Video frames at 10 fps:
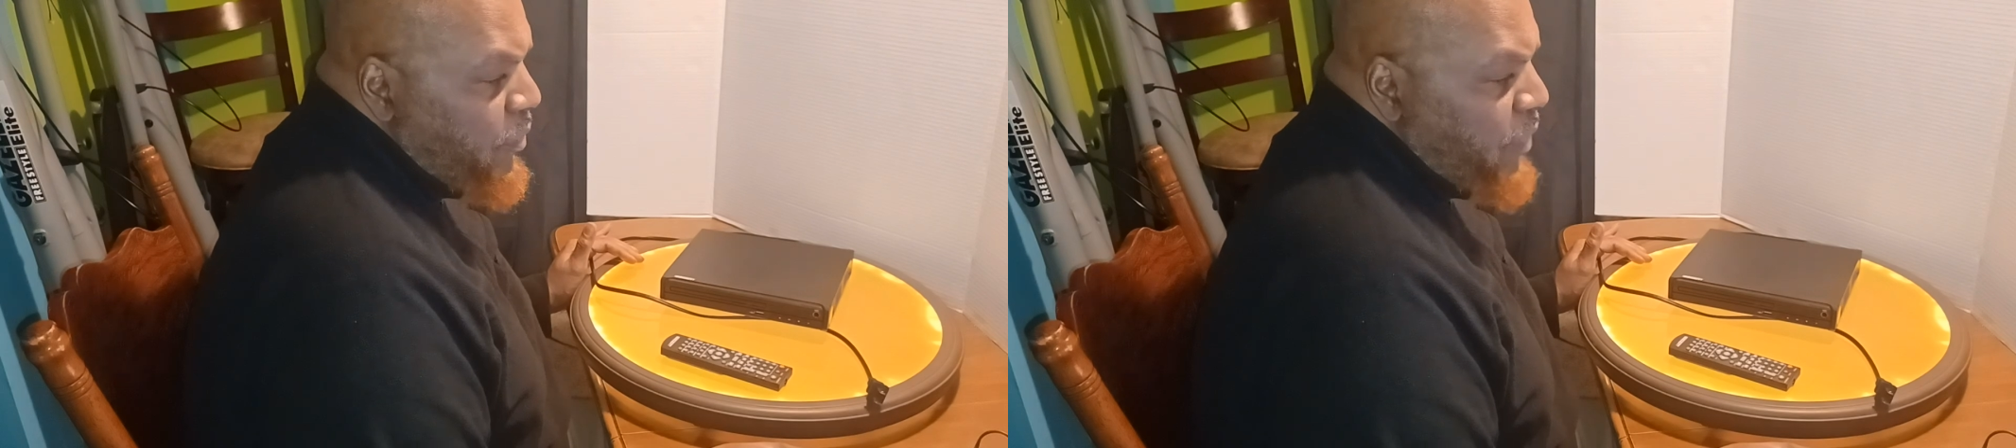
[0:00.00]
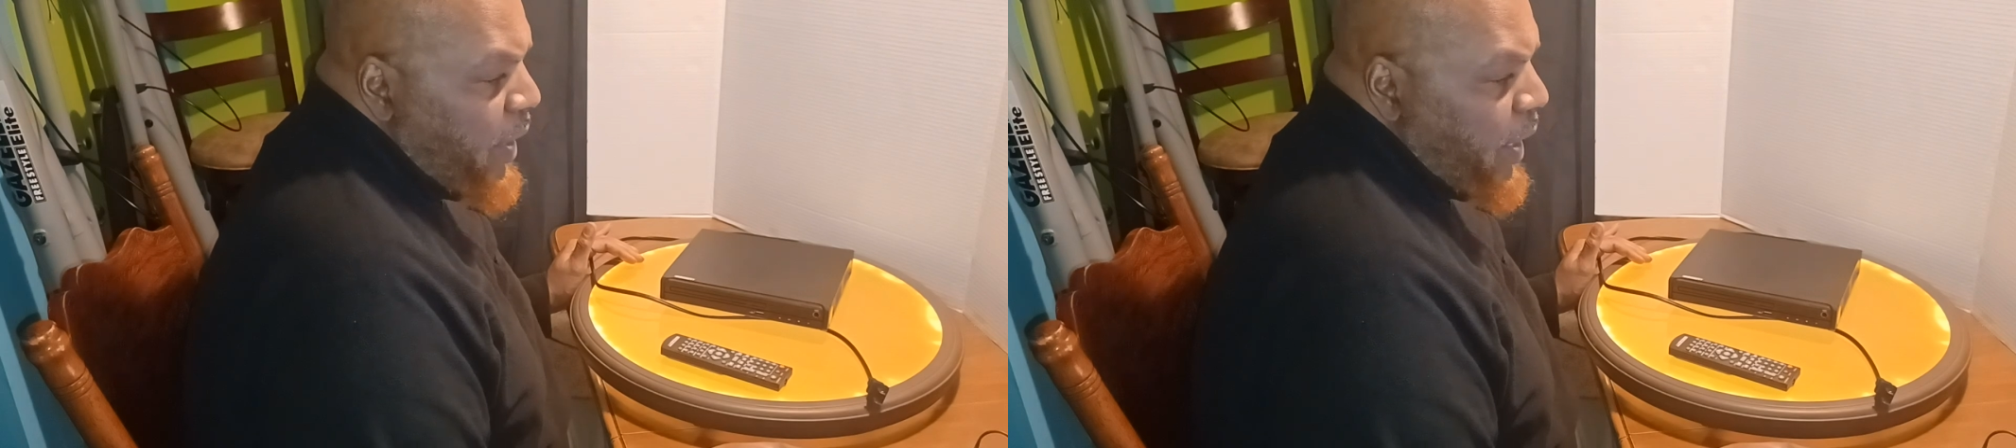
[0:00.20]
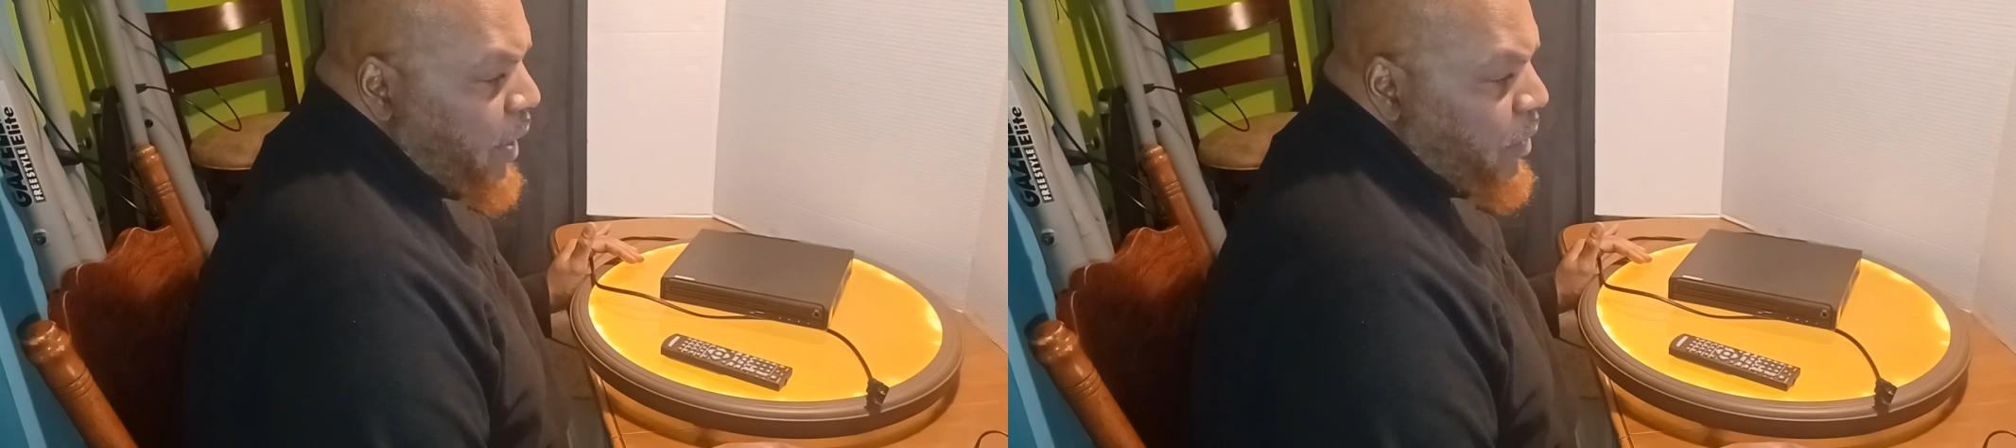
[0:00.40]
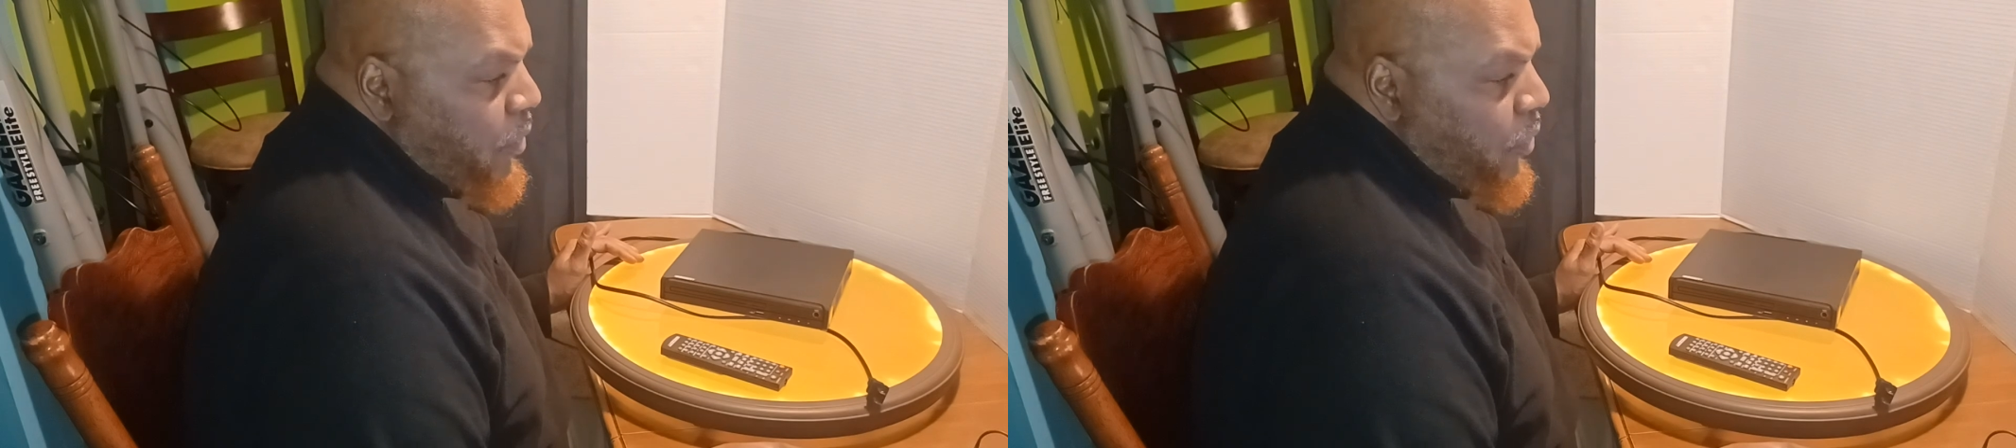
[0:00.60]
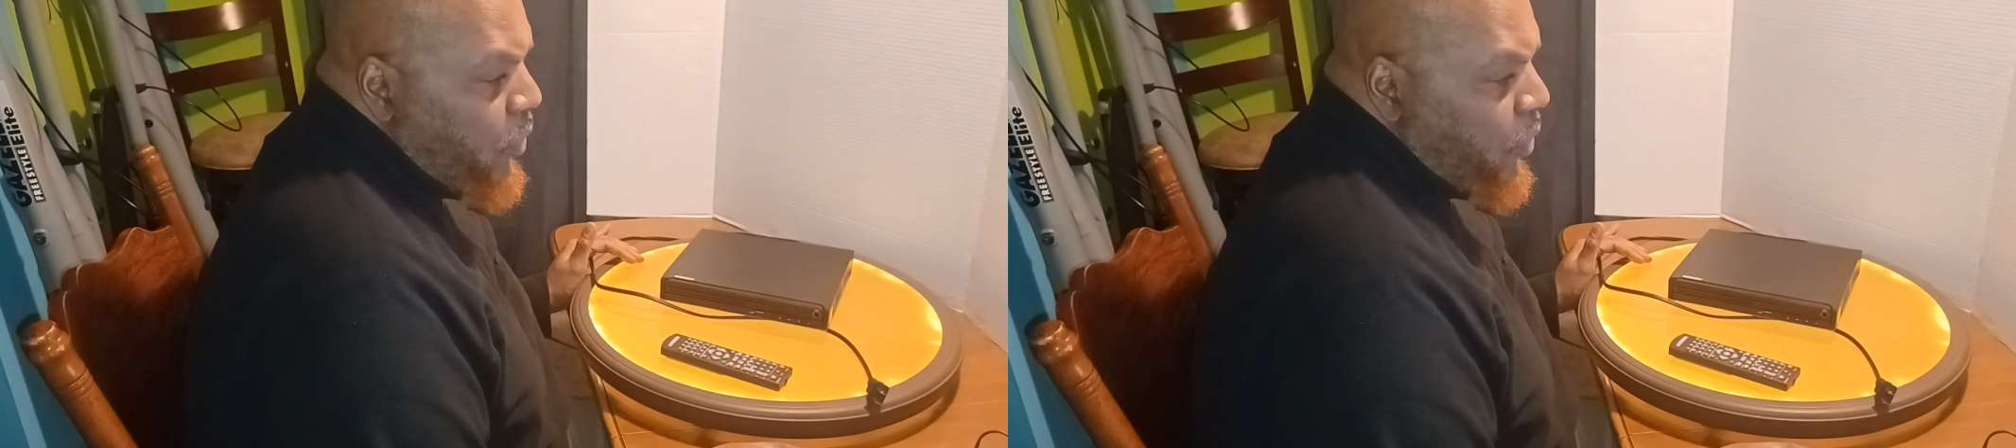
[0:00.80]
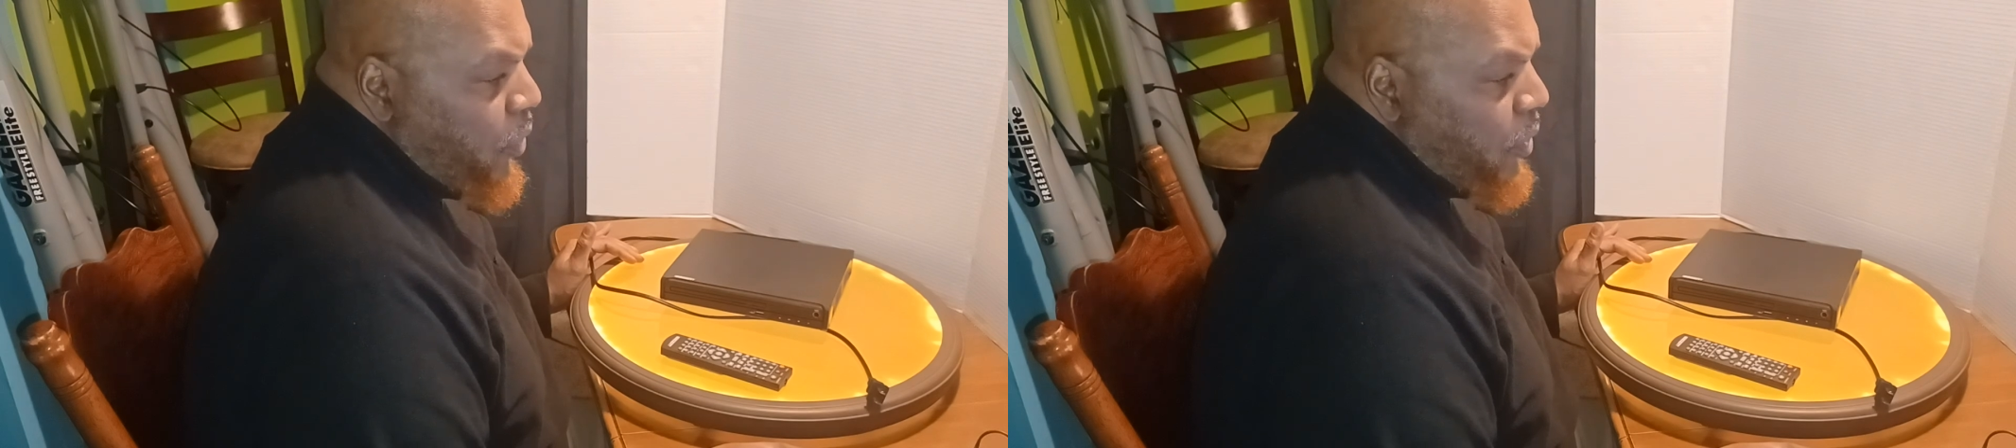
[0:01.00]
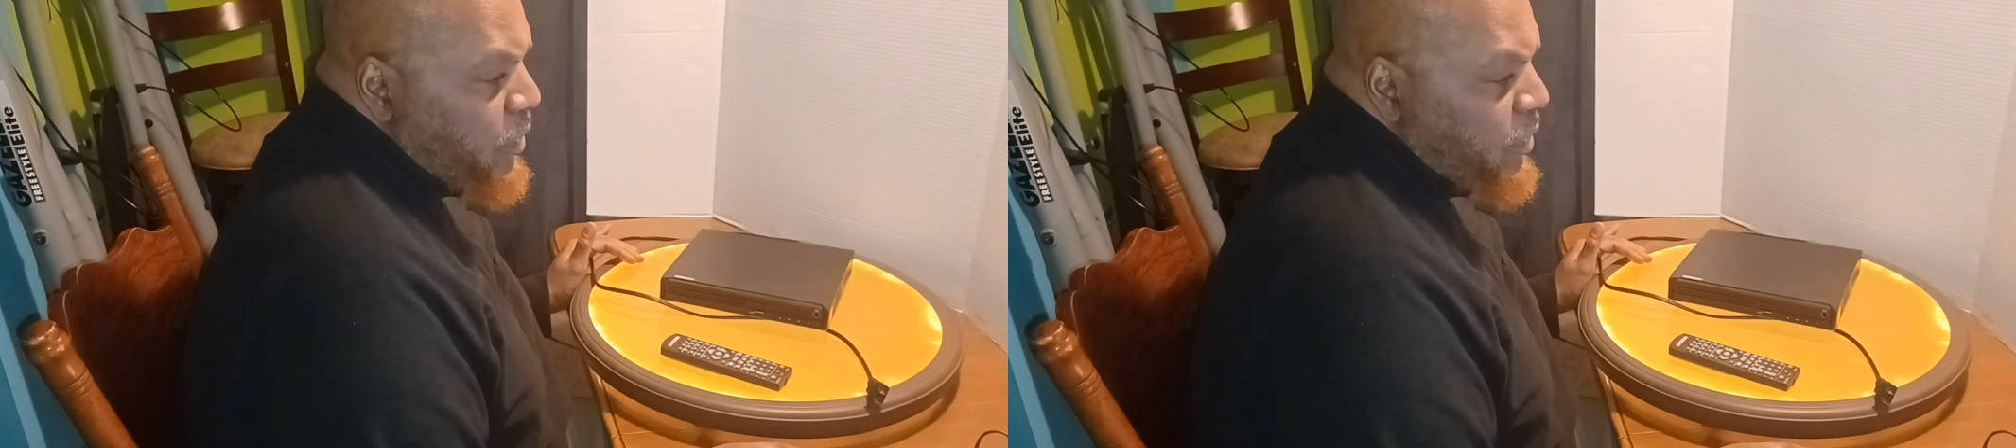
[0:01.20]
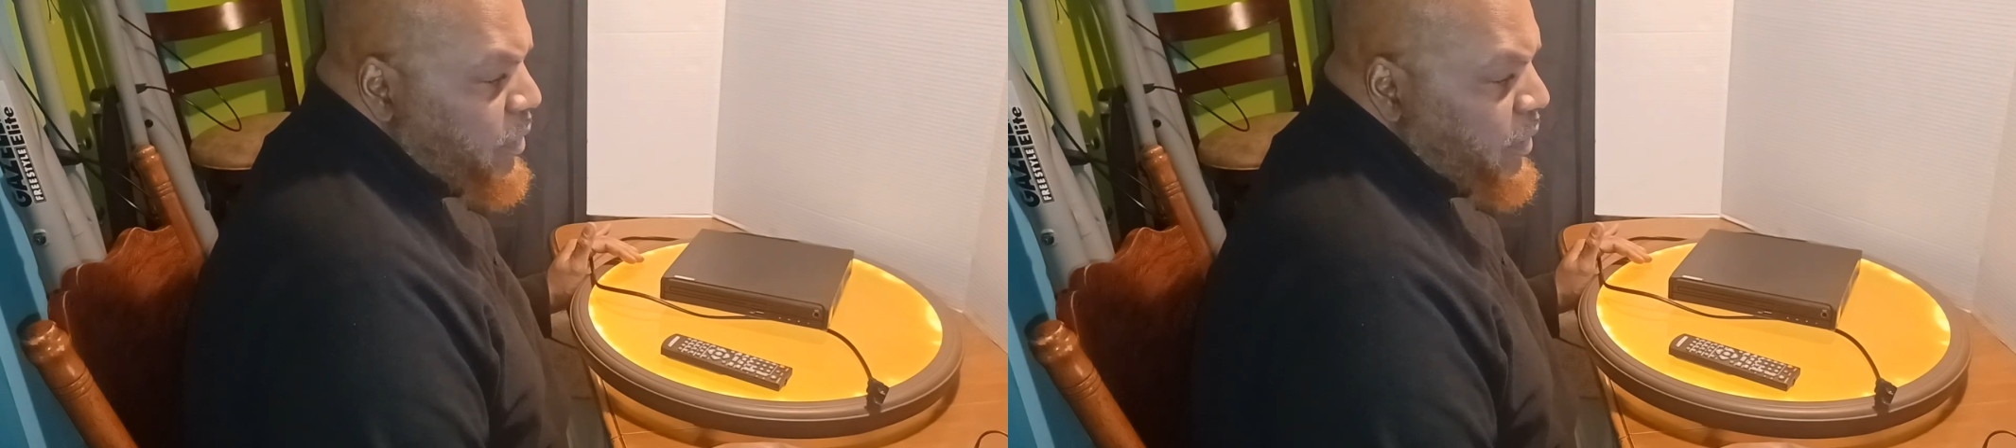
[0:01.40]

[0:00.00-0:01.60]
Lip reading: that cost,